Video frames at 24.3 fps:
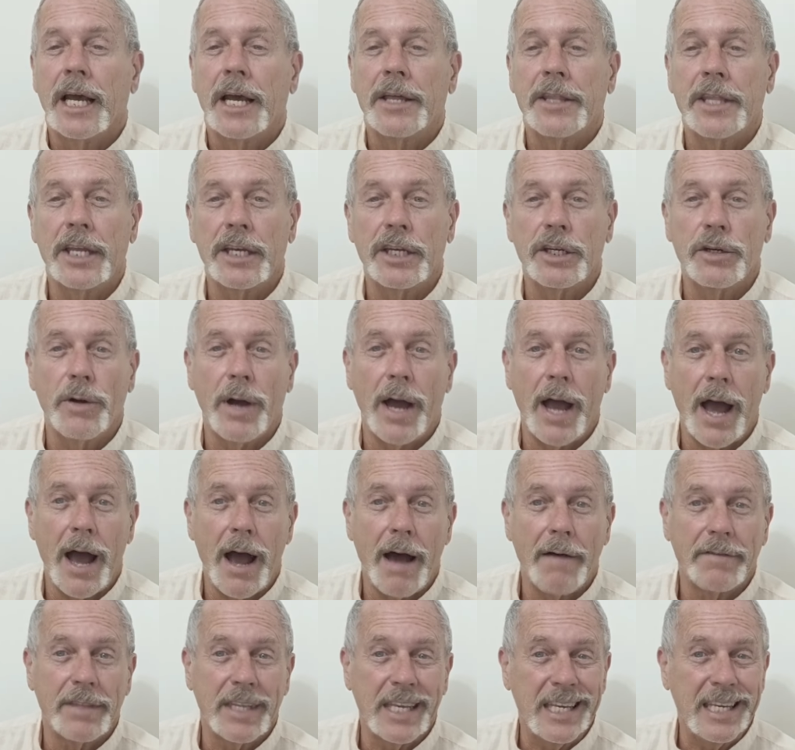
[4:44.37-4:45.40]
And then you
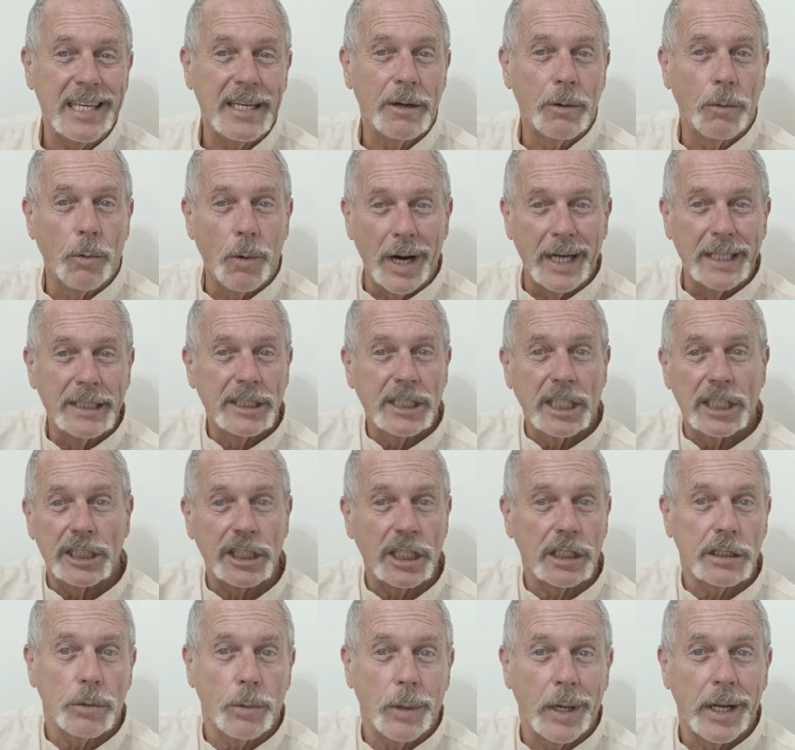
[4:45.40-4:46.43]
have the ones that
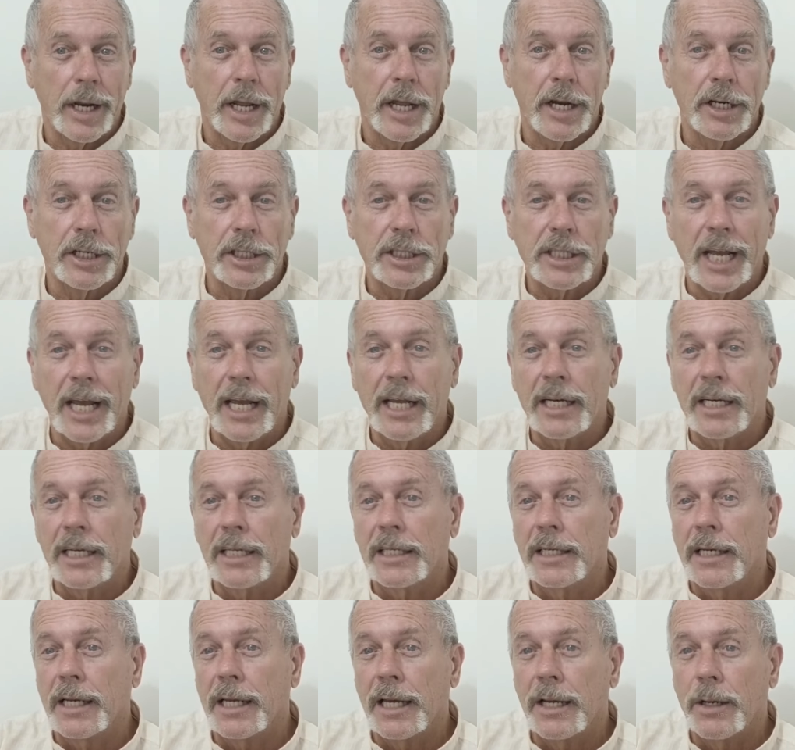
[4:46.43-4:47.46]
just went entertained
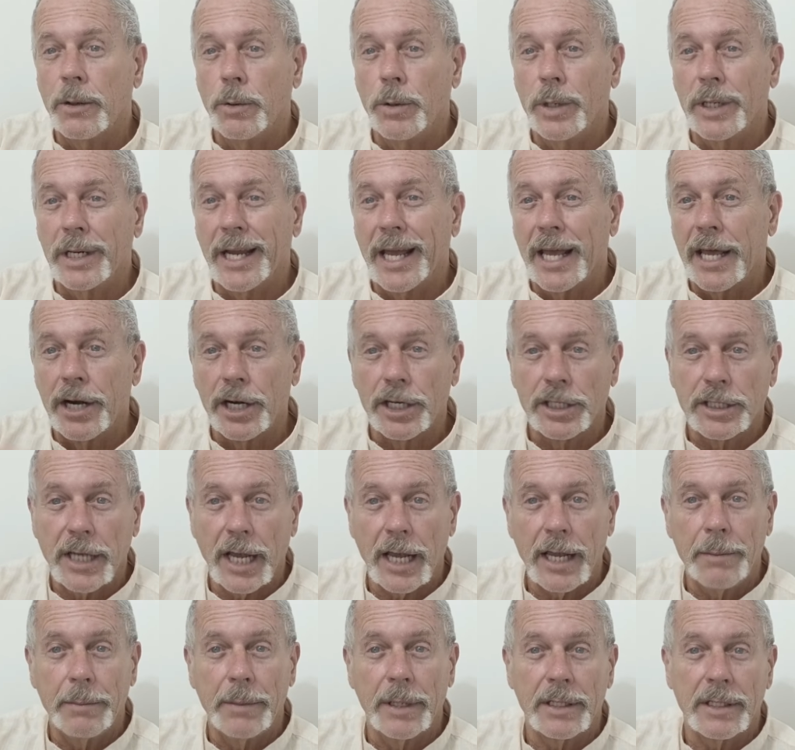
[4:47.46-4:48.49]
and what
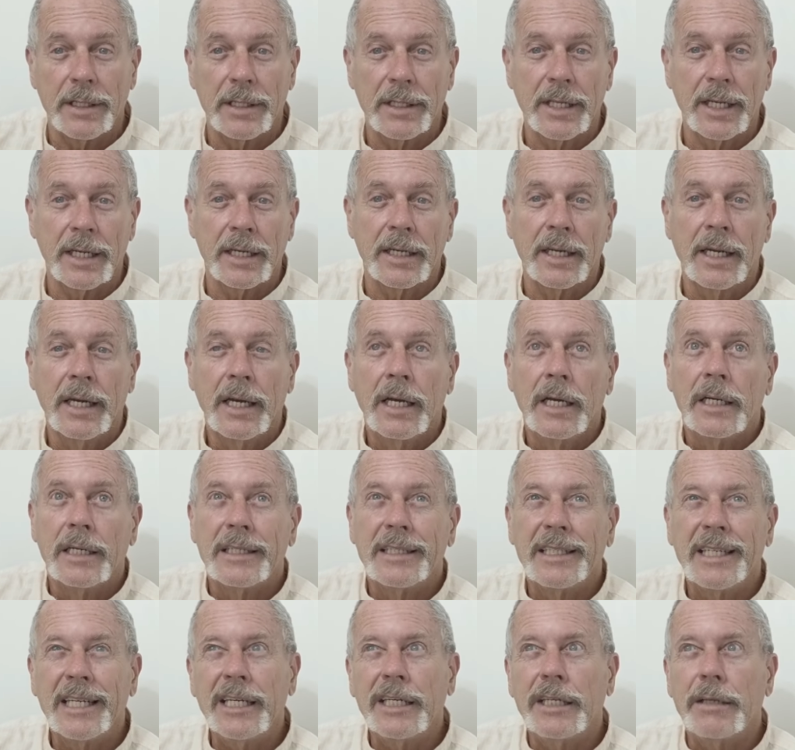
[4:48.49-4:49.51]
entertainment that
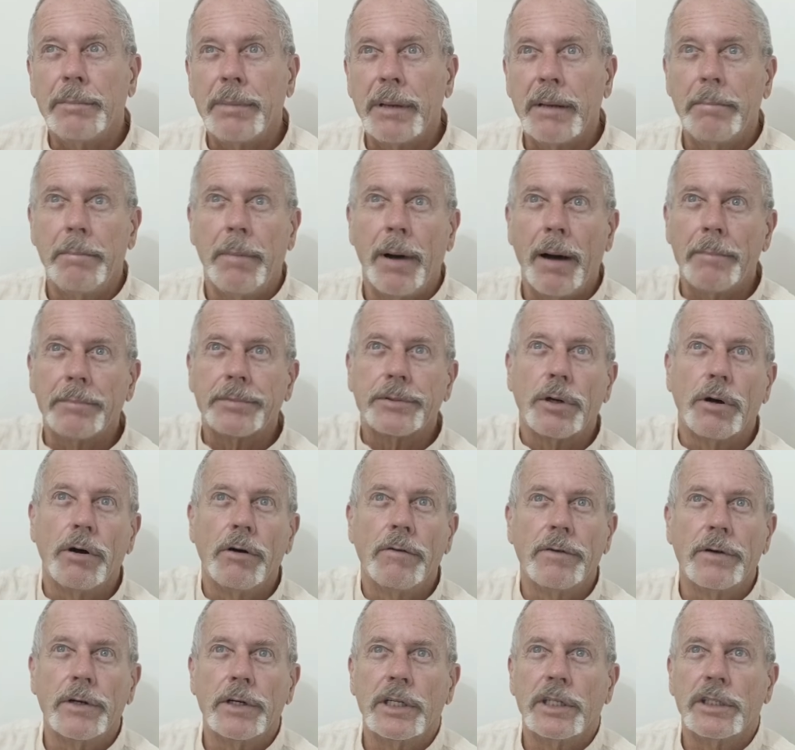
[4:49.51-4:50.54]
need to be bumped
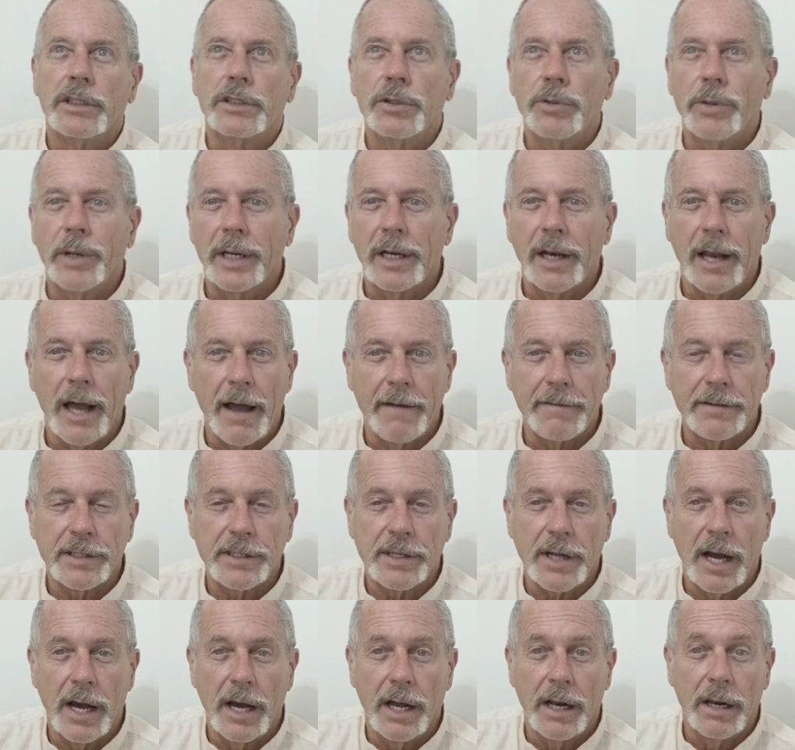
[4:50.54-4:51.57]
over into a
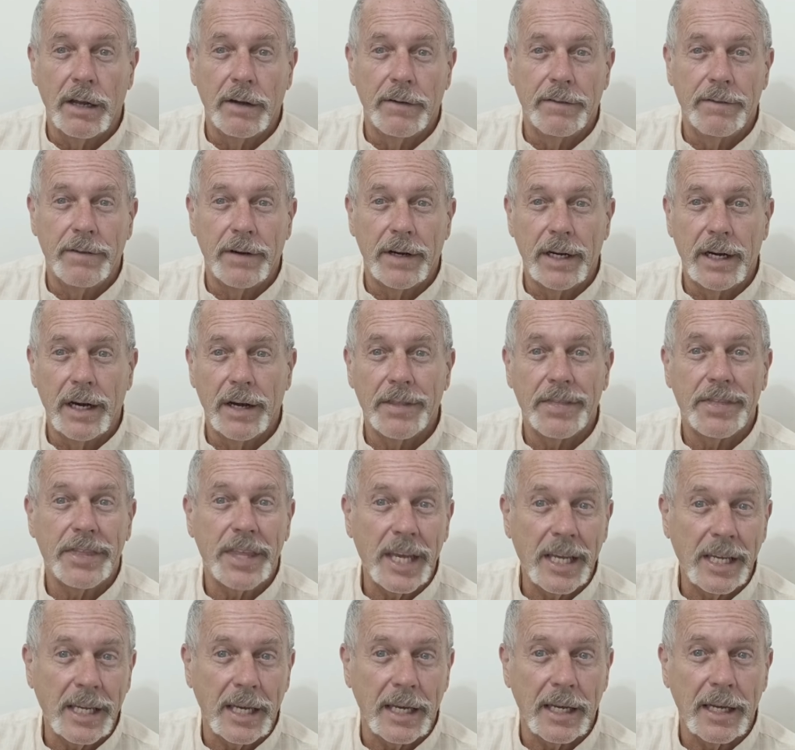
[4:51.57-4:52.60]
lifestyle of
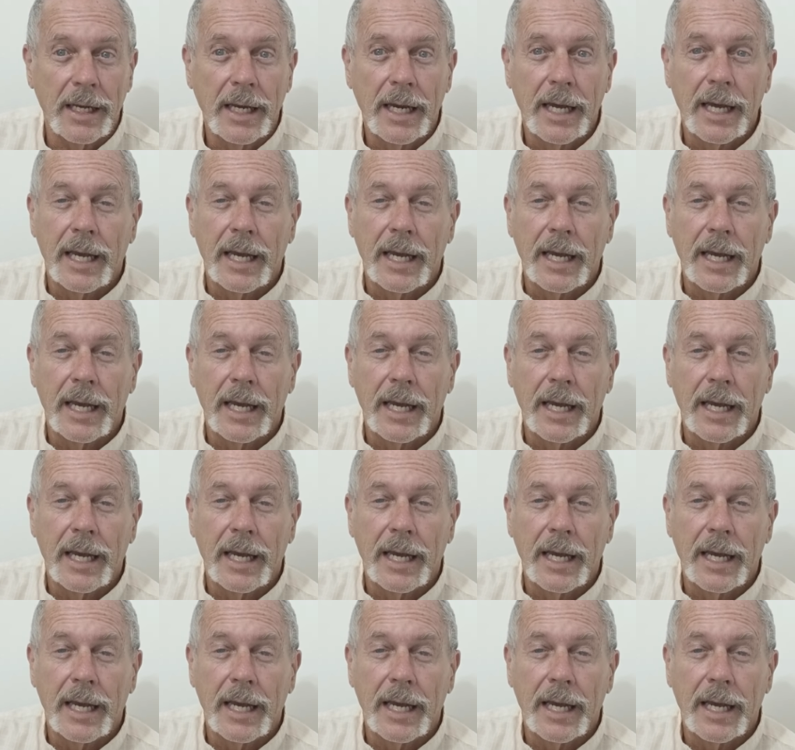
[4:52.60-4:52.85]
thinking.